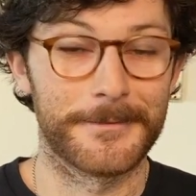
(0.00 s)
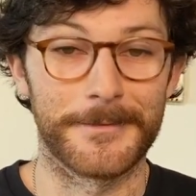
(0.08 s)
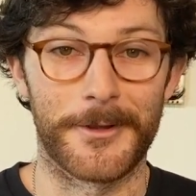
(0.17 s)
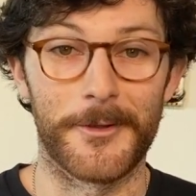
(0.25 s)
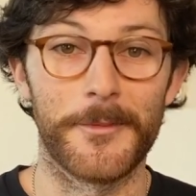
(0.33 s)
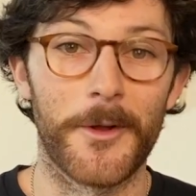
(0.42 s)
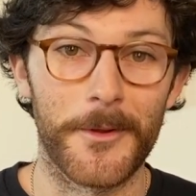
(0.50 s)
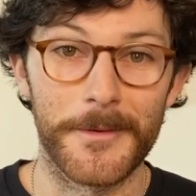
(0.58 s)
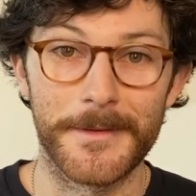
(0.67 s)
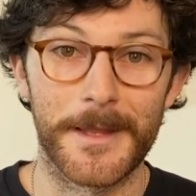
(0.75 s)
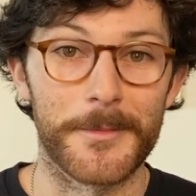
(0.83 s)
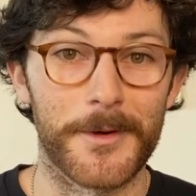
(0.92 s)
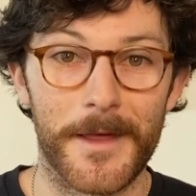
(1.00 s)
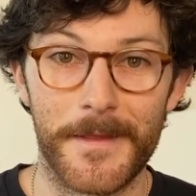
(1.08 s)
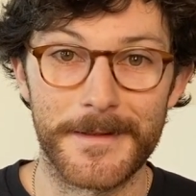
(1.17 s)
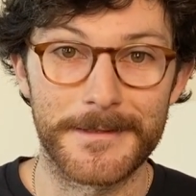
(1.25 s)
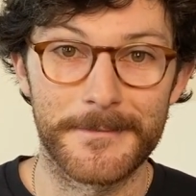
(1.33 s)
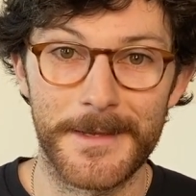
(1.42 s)
lo and behold, they brought
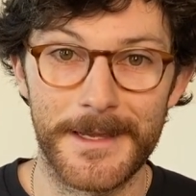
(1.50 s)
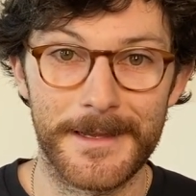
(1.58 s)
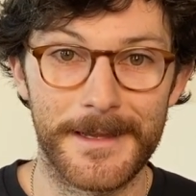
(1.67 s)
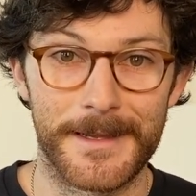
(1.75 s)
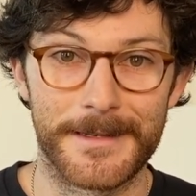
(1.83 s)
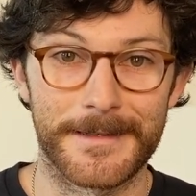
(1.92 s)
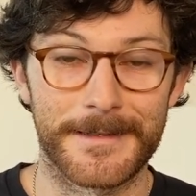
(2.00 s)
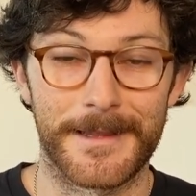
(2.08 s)
that to me, and